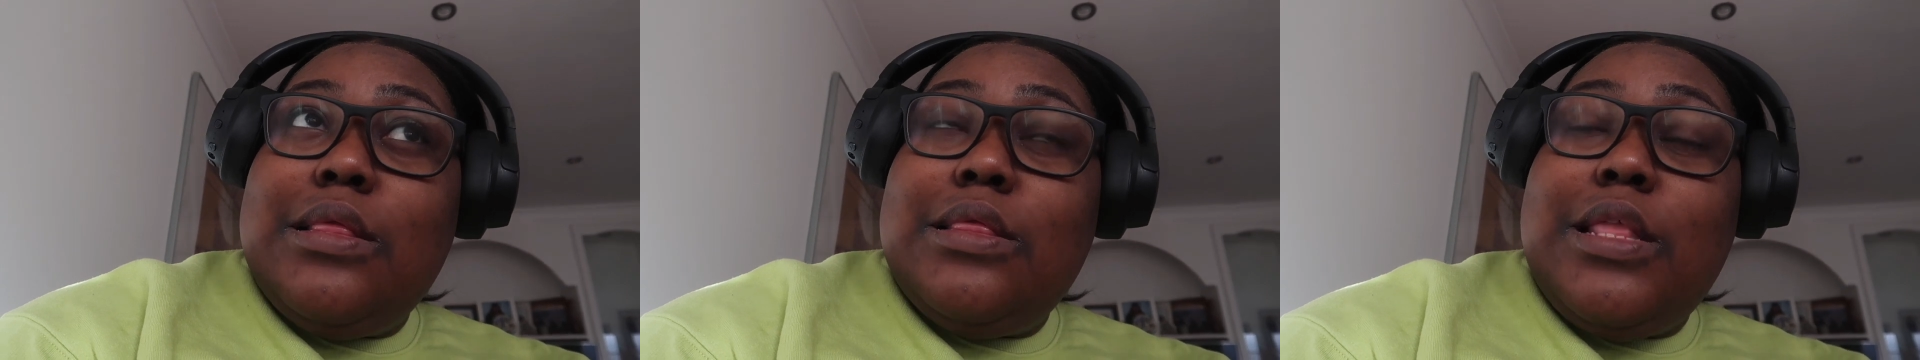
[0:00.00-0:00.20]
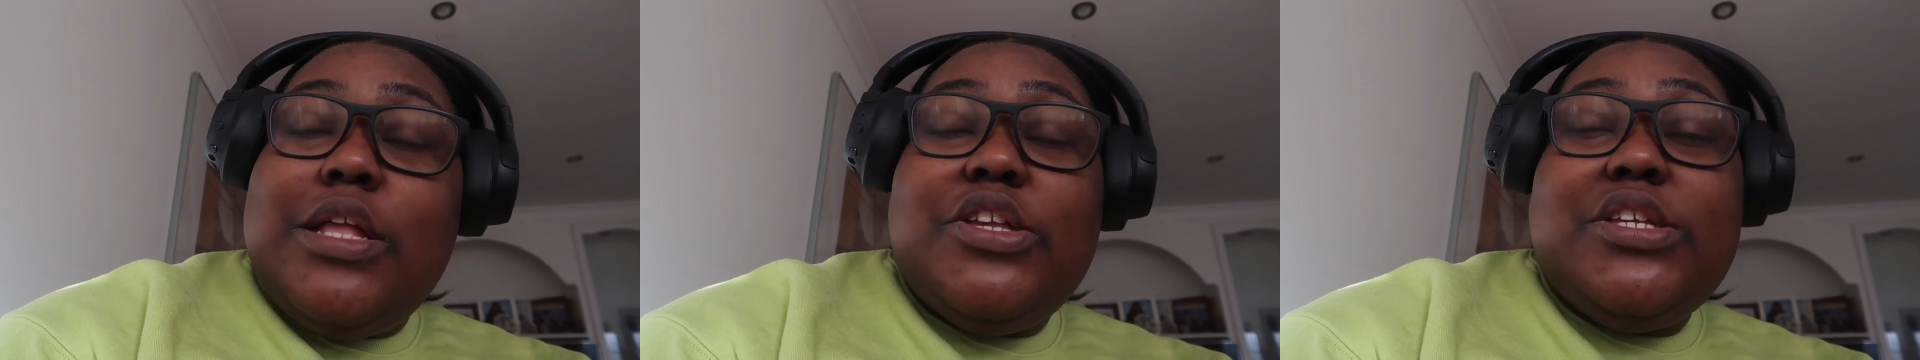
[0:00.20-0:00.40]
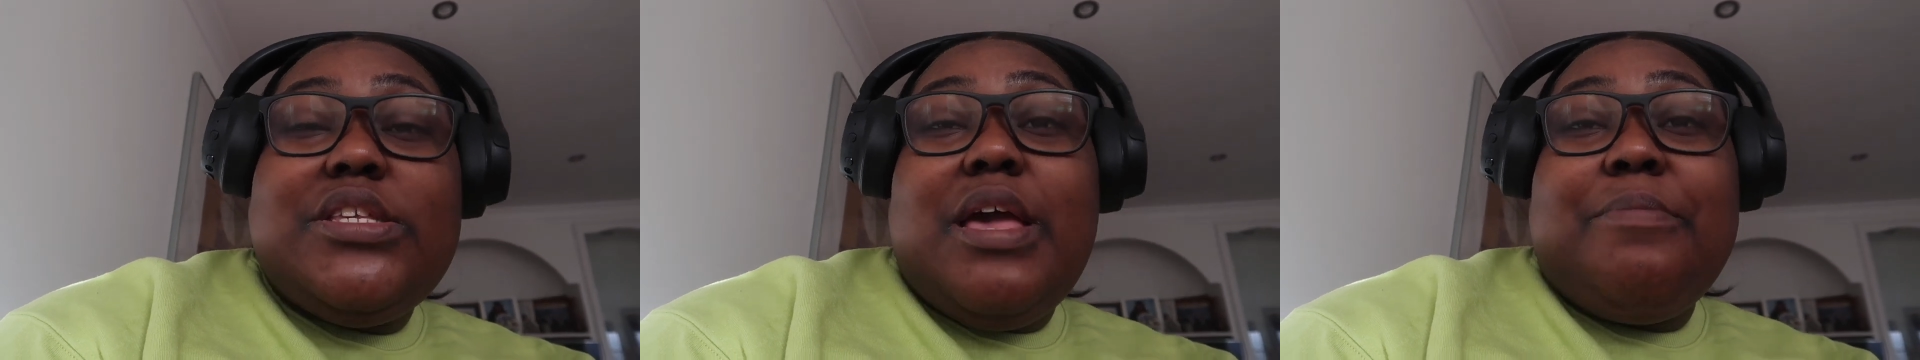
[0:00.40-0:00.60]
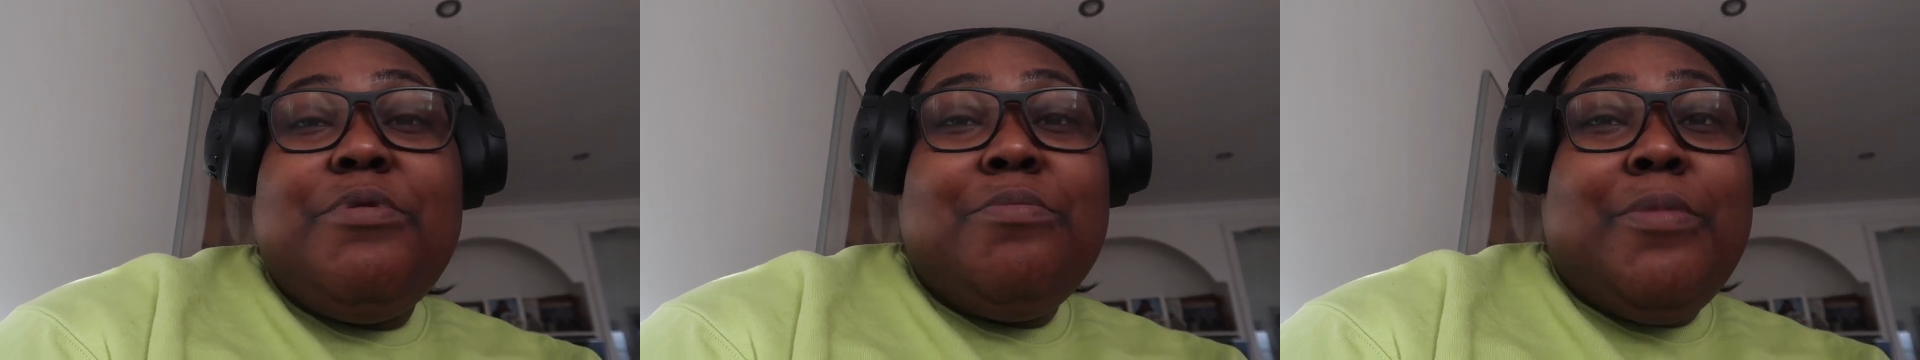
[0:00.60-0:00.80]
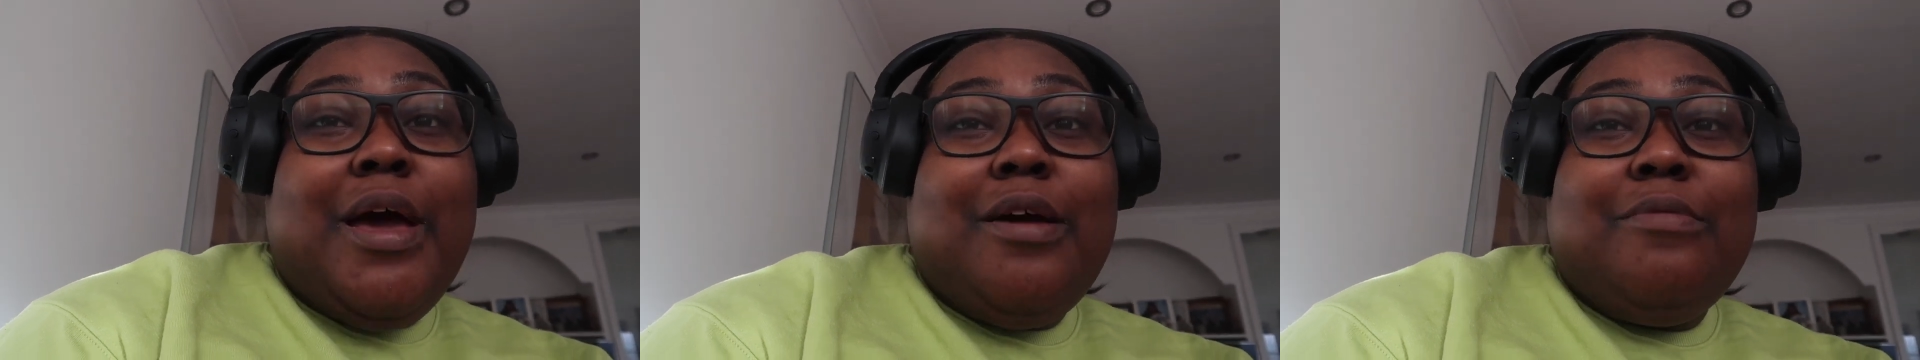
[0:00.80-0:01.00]
they just gave me
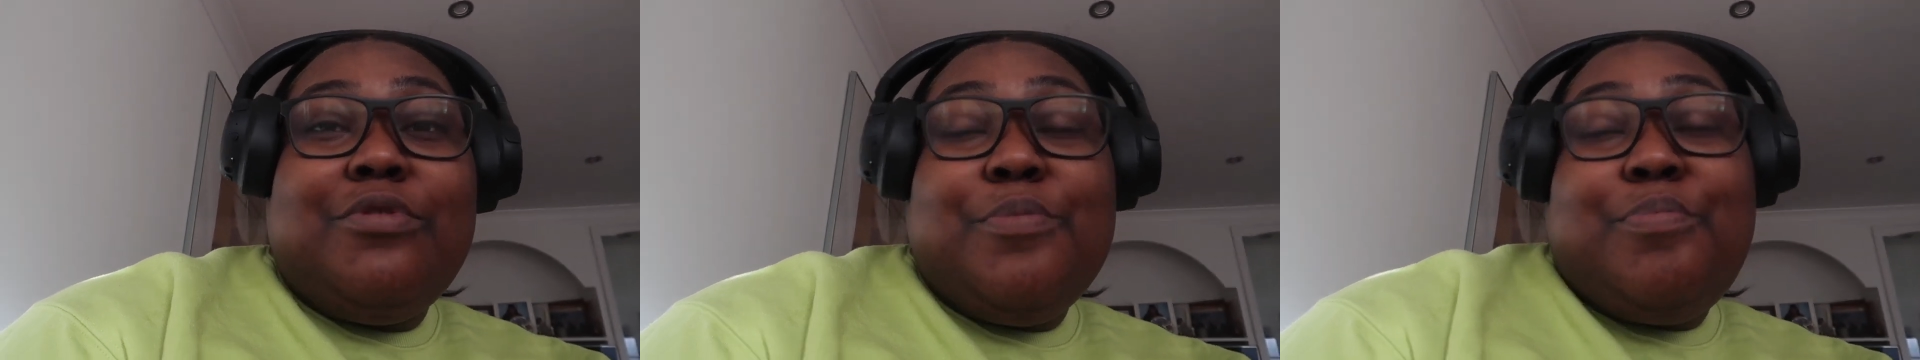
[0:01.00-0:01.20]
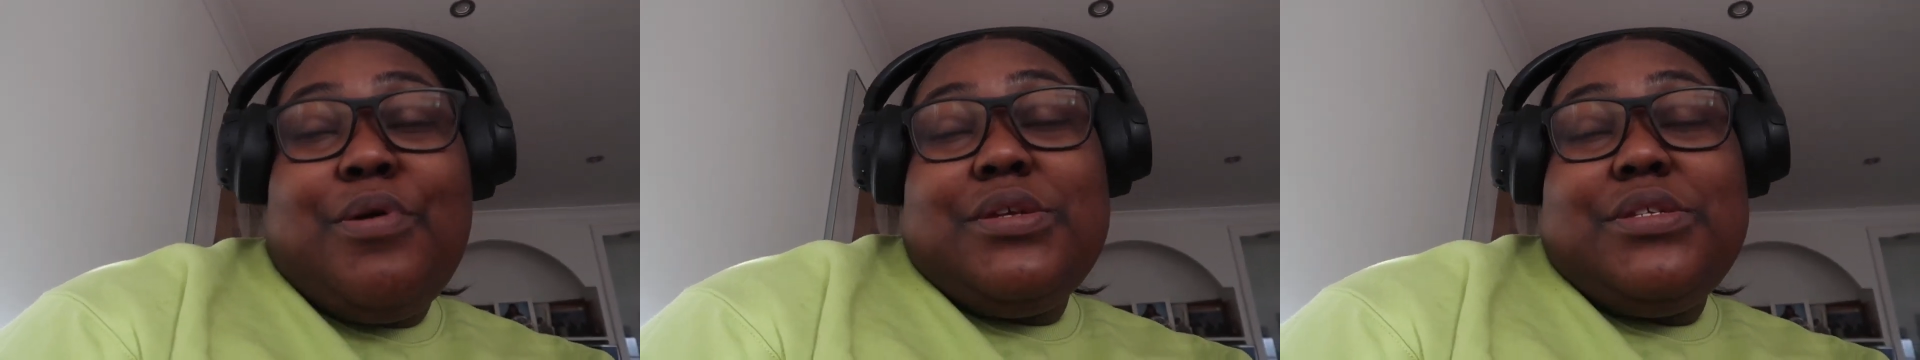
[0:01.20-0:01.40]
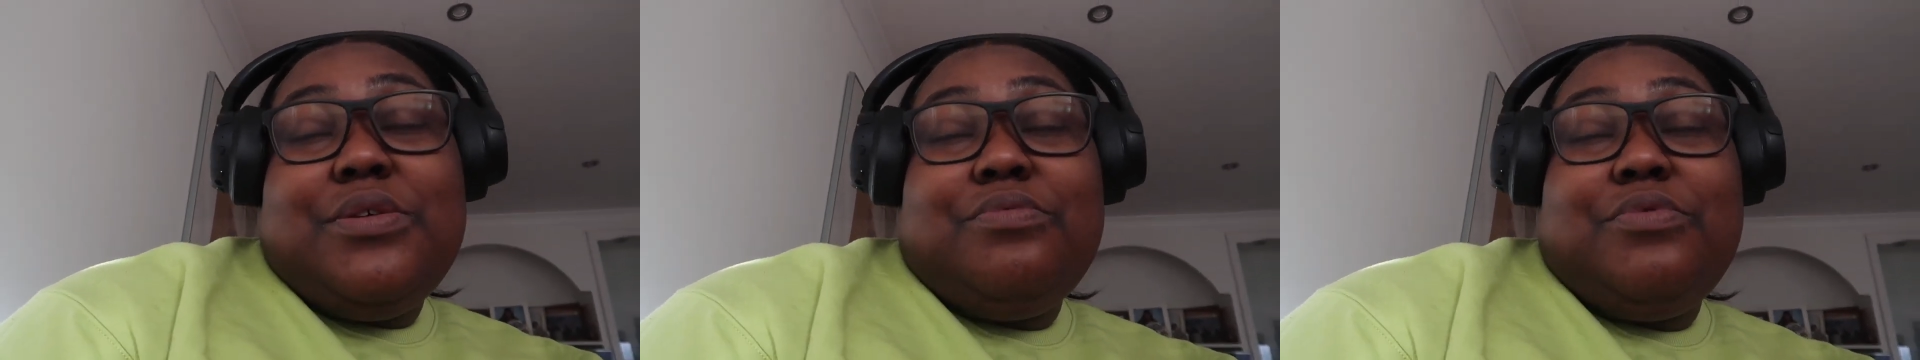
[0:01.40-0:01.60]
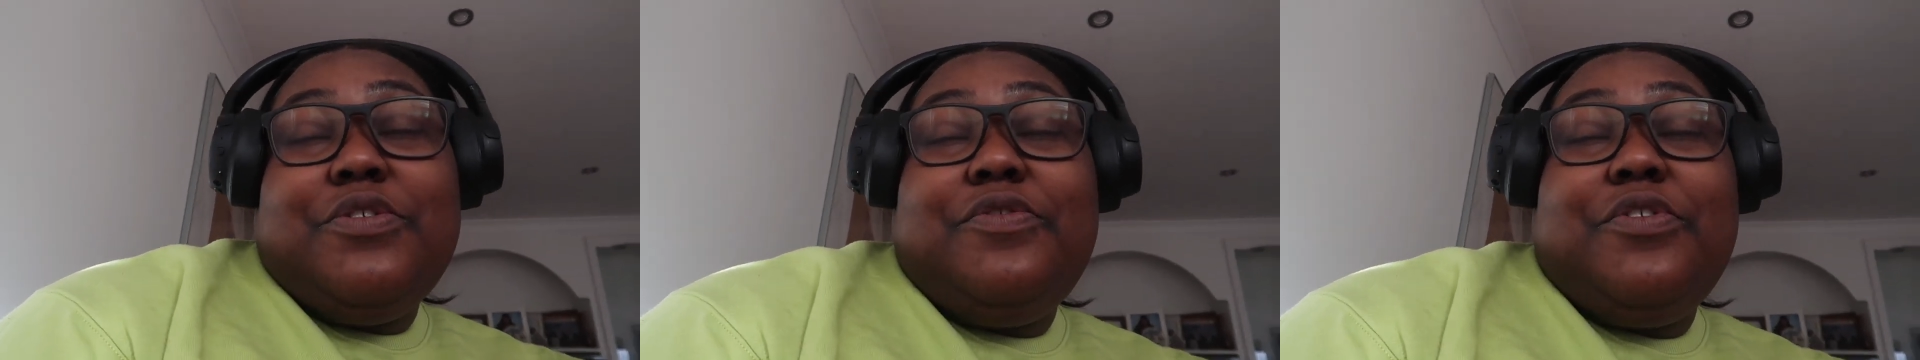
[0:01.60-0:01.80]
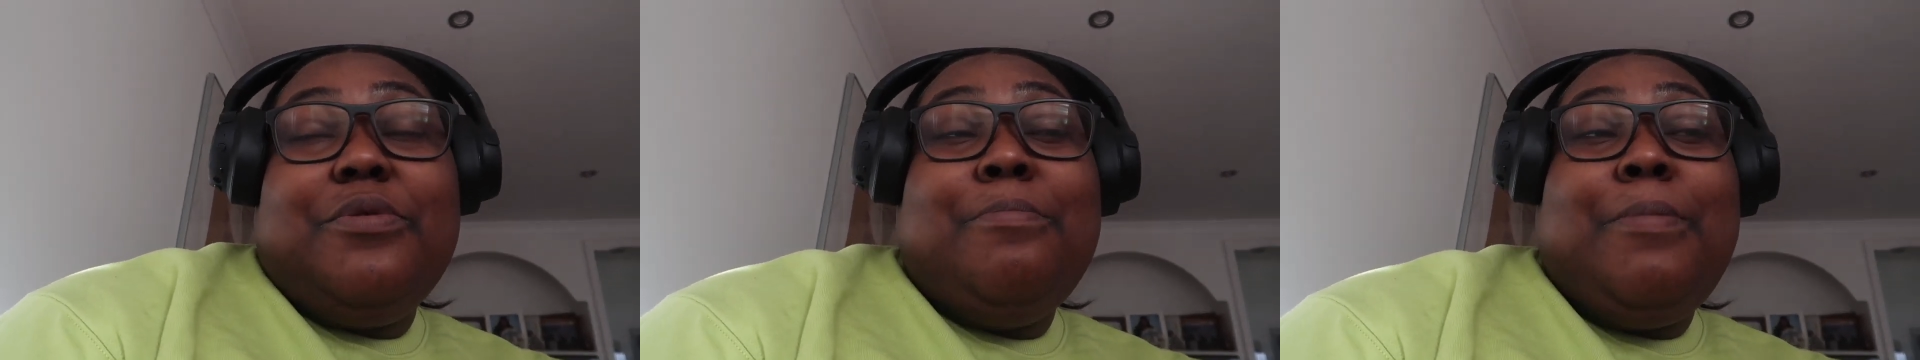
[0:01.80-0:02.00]
my deposit
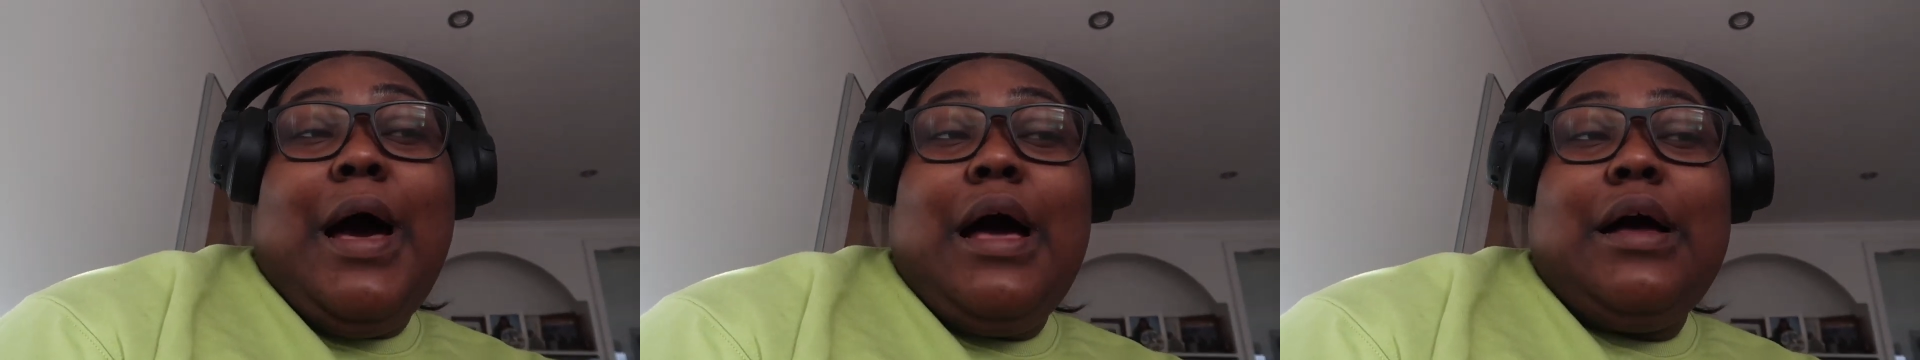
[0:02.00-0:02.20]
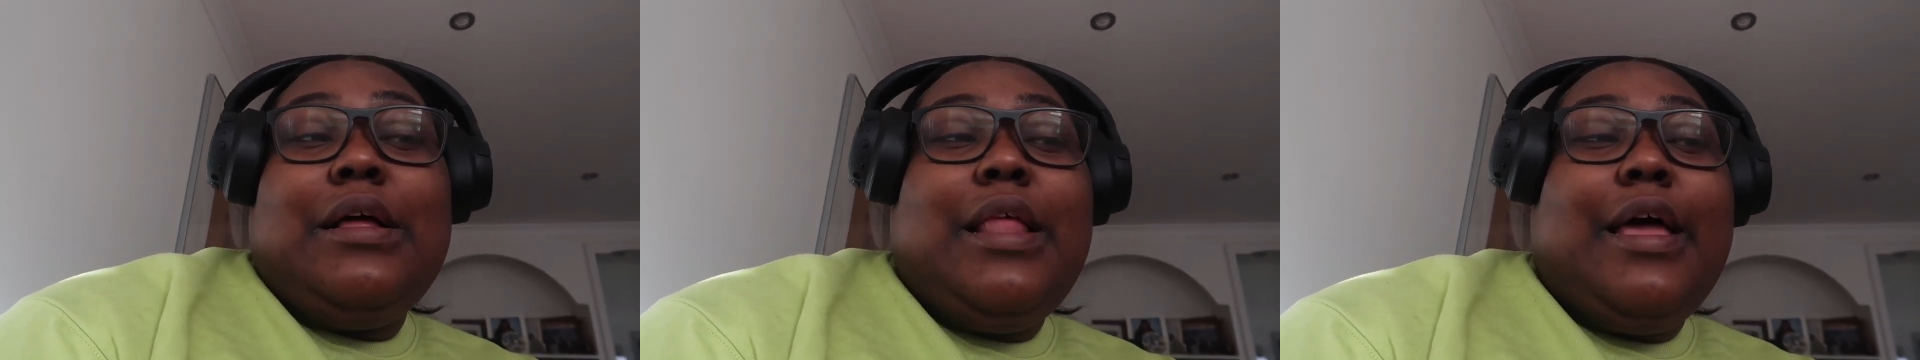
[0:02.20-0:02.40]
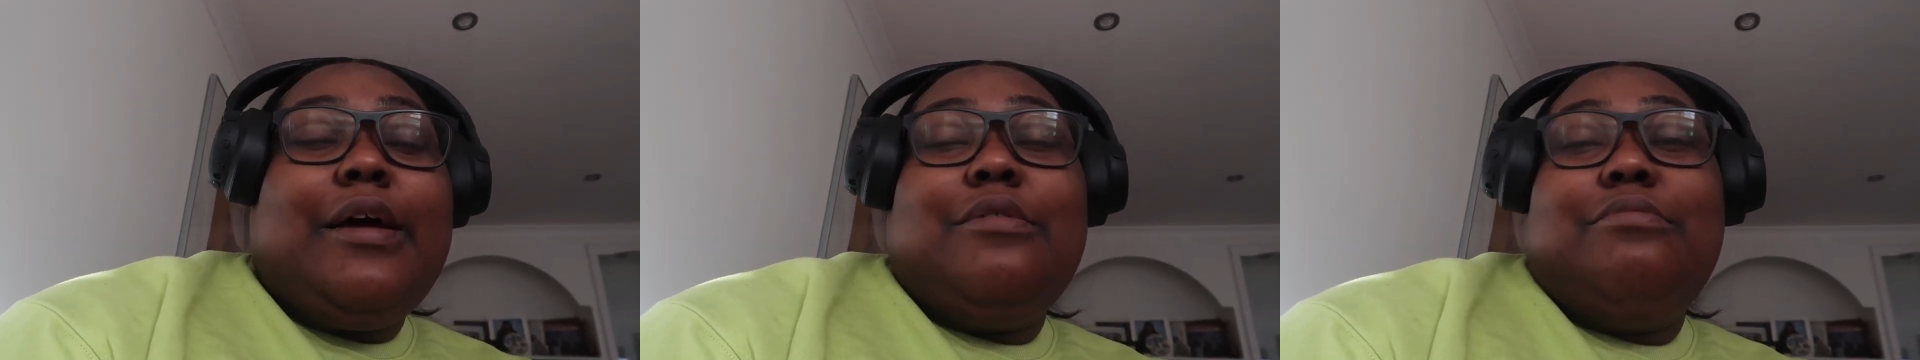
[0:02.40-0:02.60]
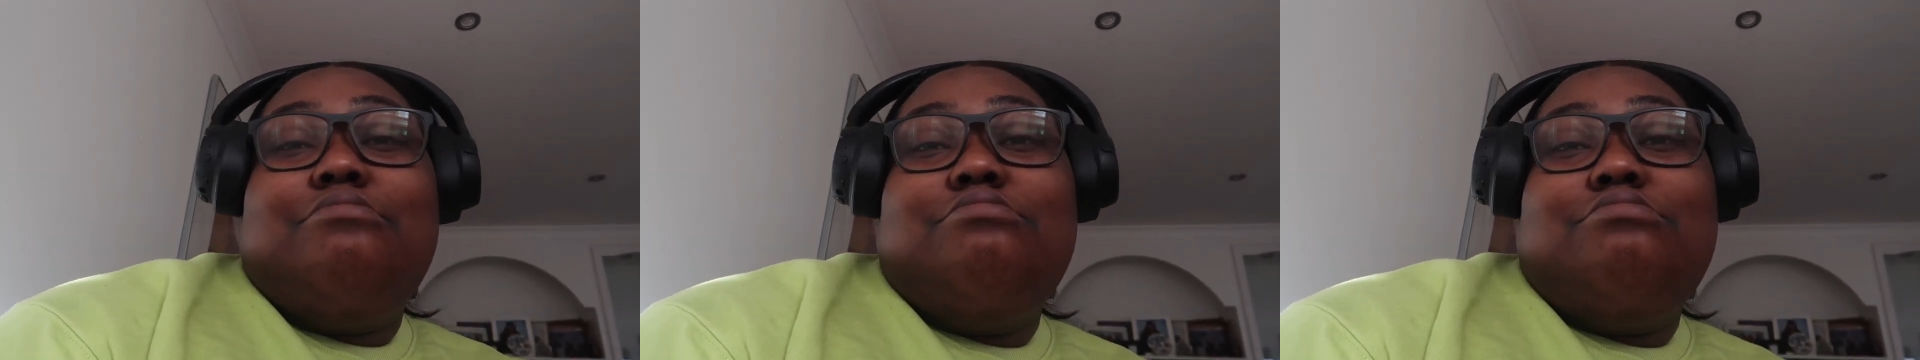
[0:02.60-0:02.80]
refund back like